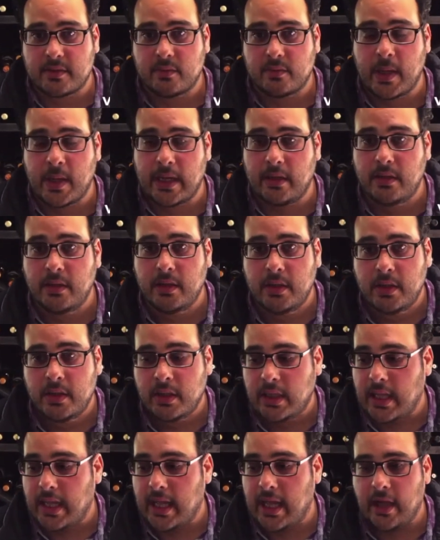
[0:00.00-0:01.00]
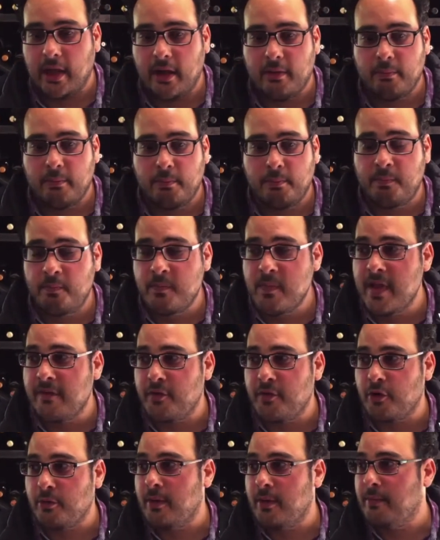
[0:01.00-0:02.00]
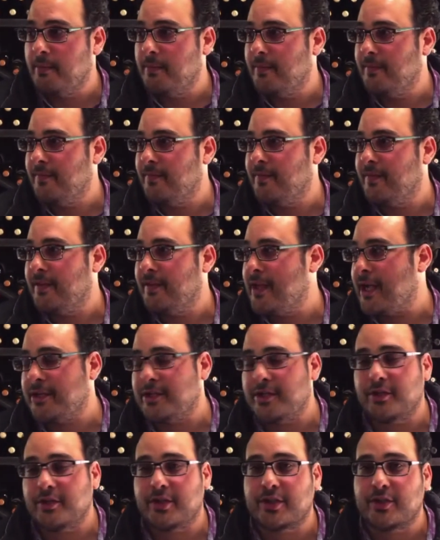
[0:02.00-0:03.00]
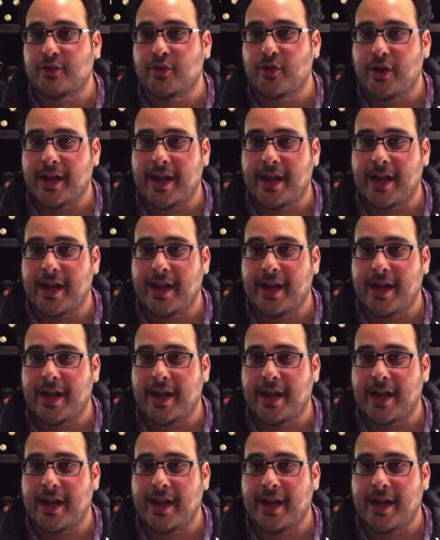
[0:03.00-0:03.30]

Well, uh, if you remember, Nacho's snoring.